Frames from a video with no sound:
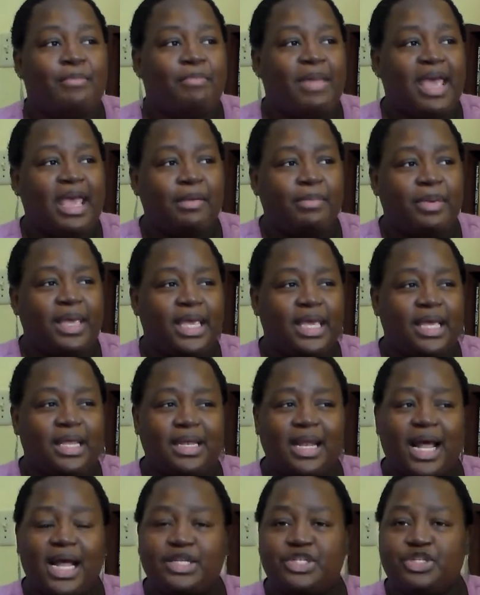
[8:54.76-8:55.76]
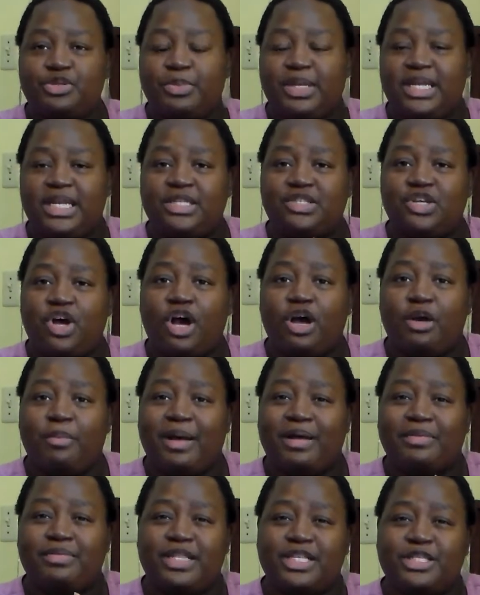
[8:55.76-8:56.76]
Maybe not too many talk
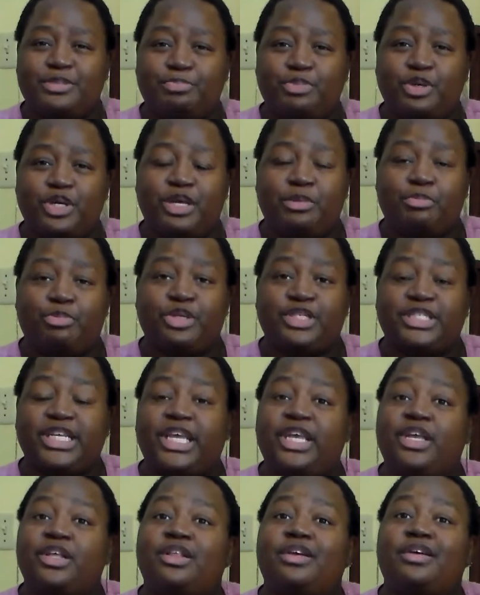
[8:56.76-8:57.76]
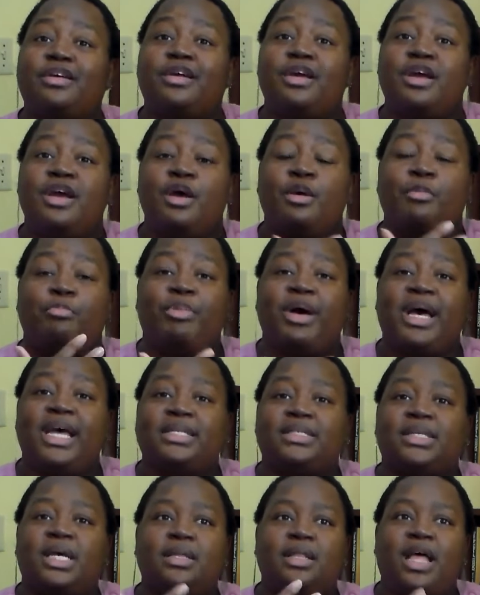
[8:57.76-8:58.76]
about this book in particular,
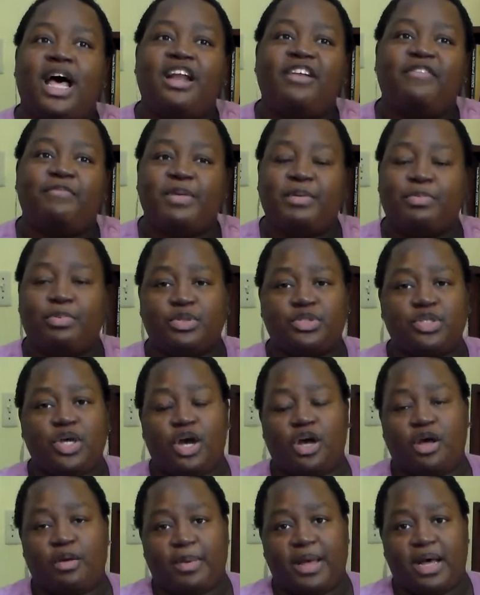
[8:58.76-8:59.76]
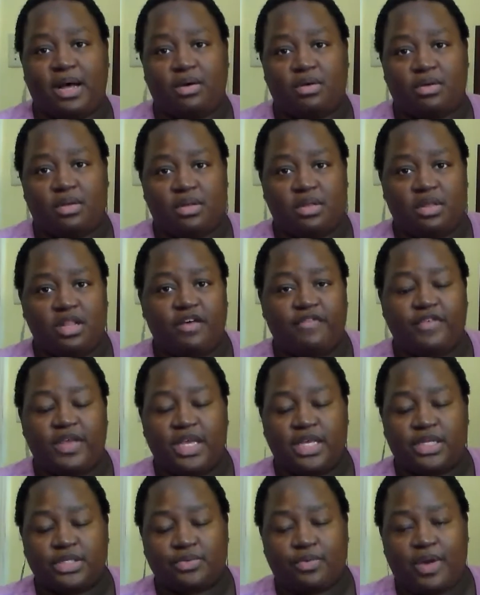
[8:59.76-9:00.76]
but a lot of people talk about
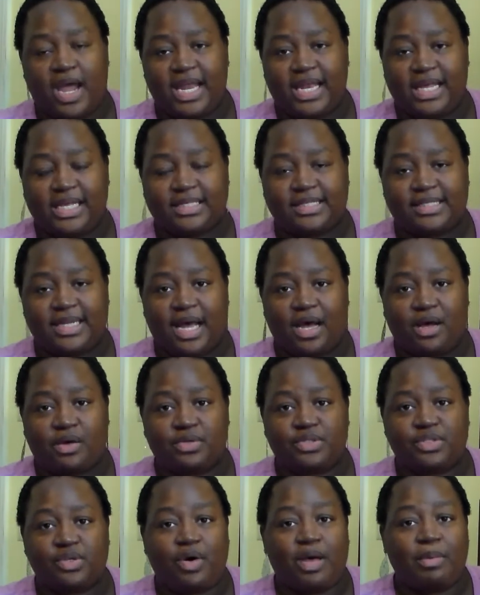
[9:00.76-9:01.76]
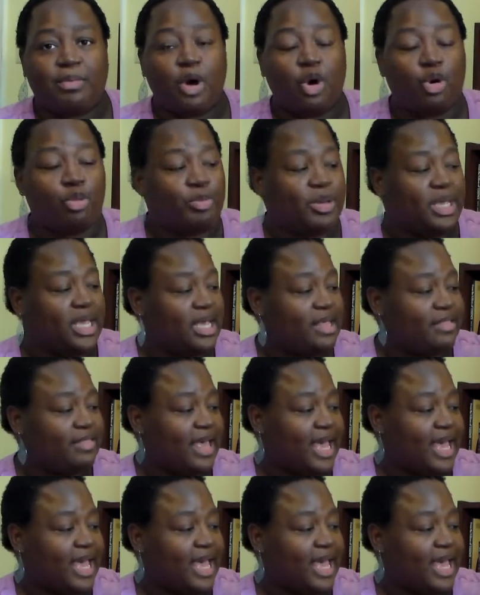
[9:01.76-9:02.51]
loving his writing style. So I'm hoping